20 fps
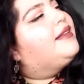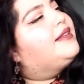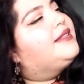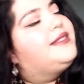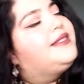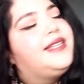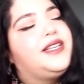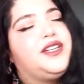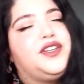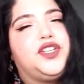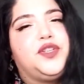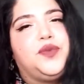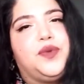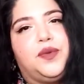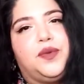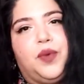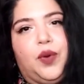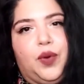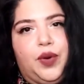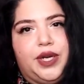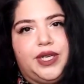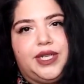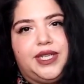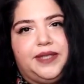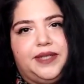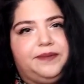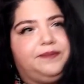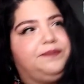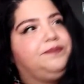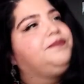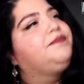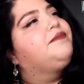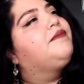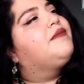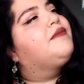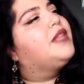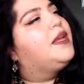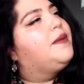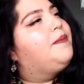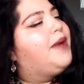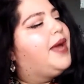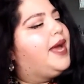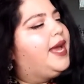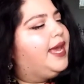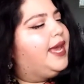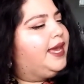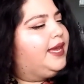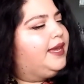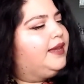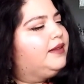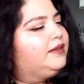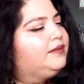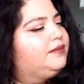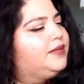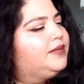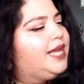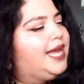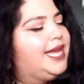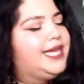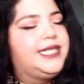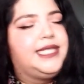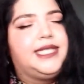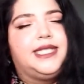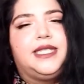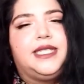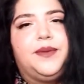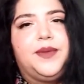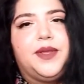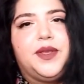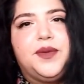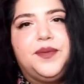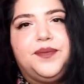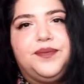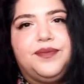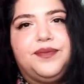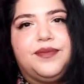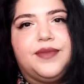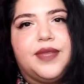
Sinner's Reward by IDW.